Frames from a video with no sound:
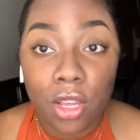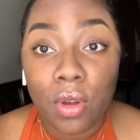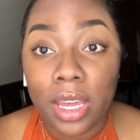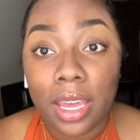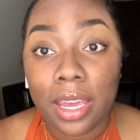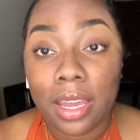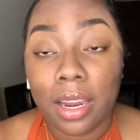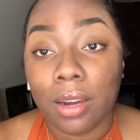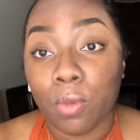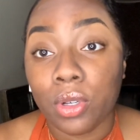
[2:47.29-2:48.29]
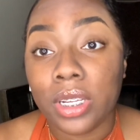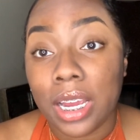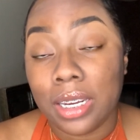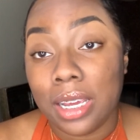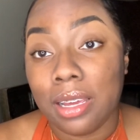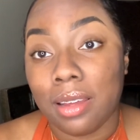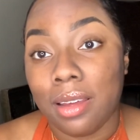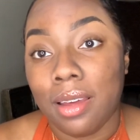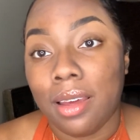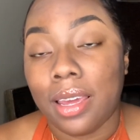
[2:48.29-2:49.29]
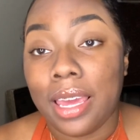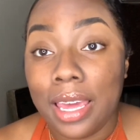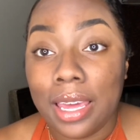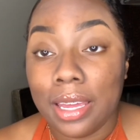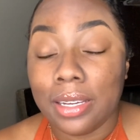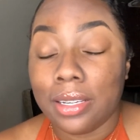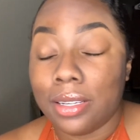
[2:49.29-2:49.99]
you can get a Real Technique kit